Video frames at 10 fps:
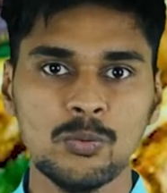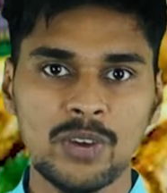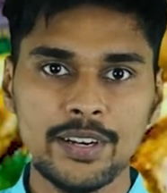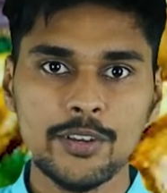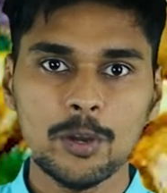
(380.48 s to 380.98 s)

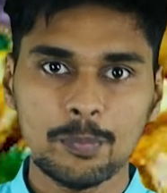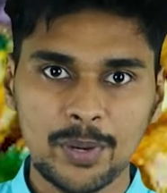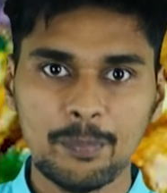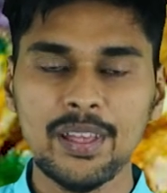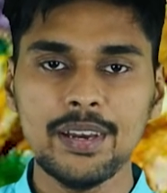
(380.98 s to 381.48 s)
while you are
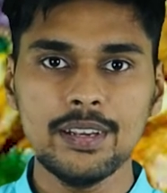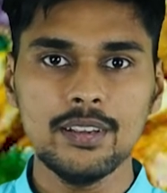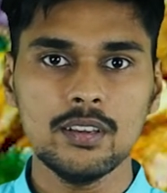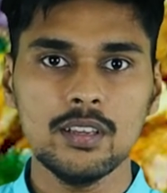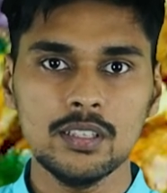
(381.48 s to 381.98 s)

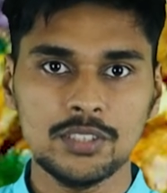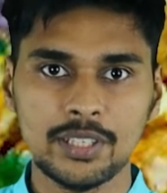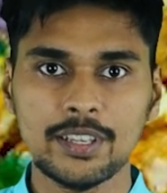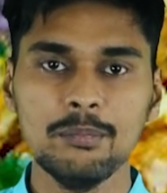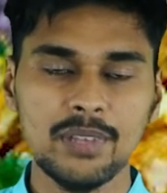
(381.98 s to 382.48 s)
preparing a
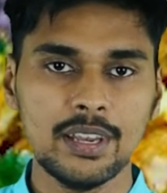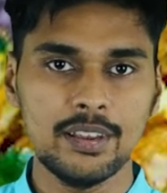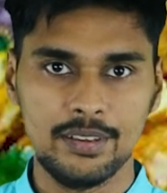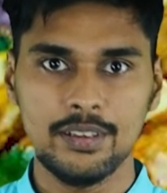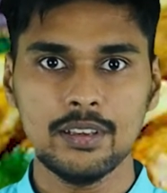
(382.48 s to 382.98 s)
chicken
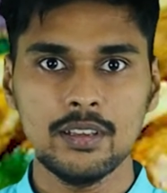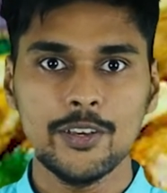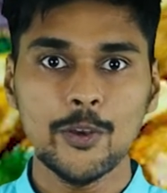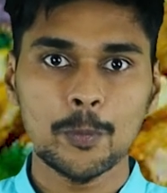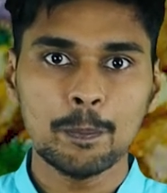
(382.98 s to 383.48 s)

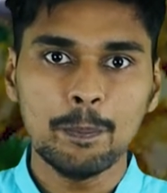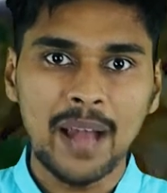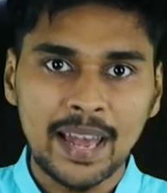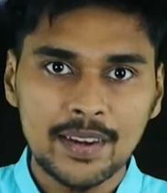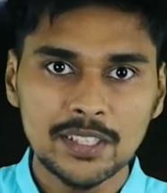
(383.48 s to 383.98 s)
biryani, your
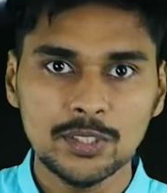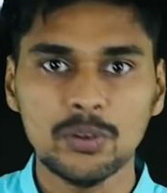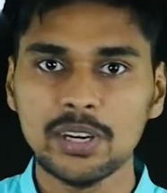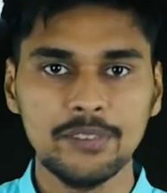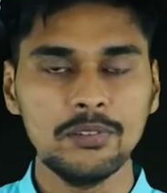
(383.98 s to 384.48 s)
pan is
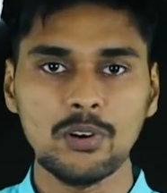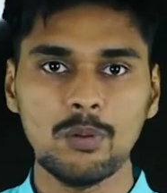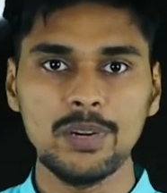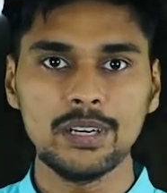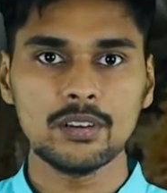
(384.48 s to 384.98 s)
your
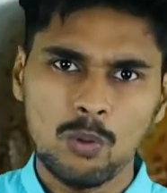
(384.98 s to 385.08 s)
environment.